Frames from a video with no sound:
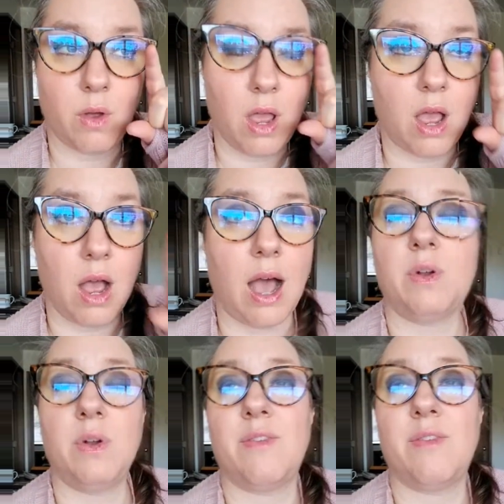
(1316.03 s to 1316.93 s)
I don't
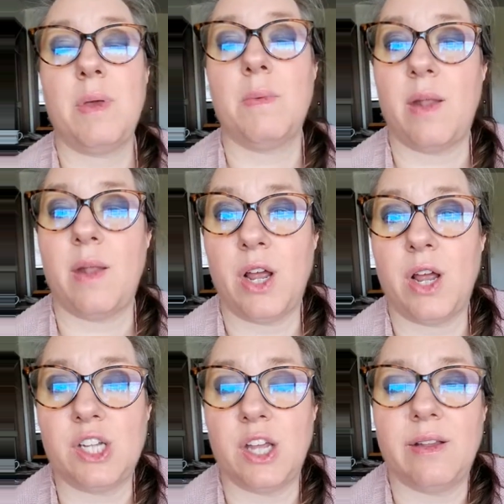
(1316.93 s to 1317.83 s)
want to give people that
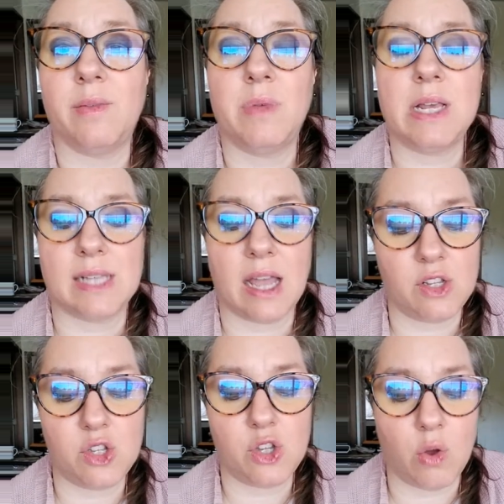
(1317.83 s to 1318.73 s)
impression because I
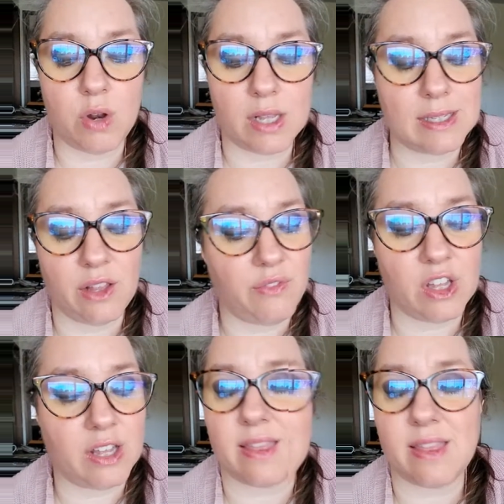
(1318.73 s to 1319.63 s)
don't necessarily feel
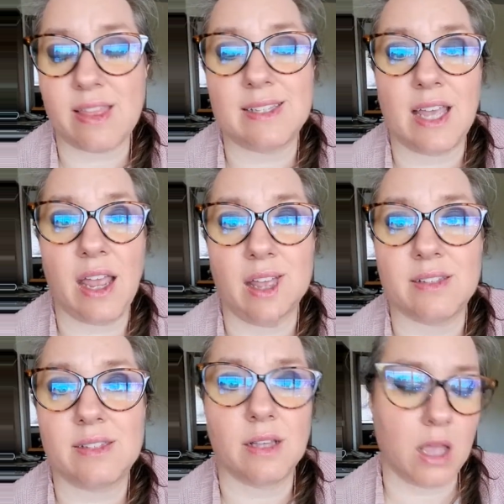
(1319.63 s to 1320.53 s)
like that's the
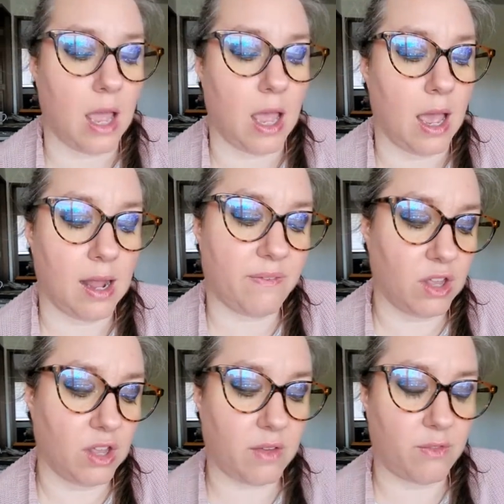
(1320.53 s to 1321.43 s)
case. And I feel
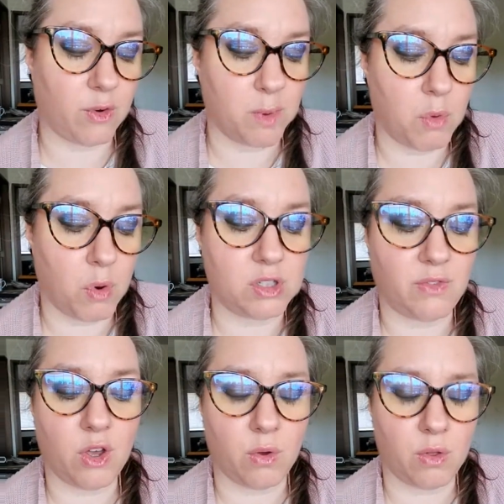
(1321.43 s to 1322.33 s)
like for most of
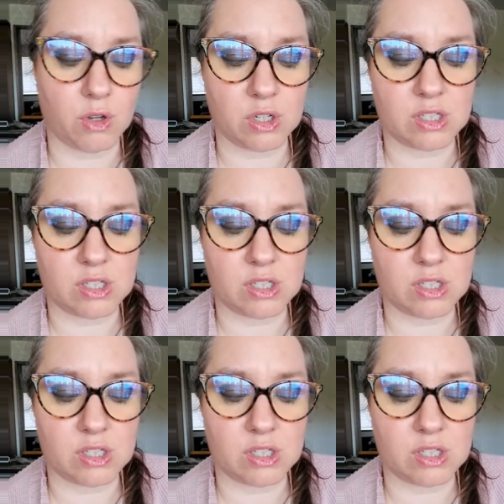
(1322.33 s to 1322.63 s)
you, there's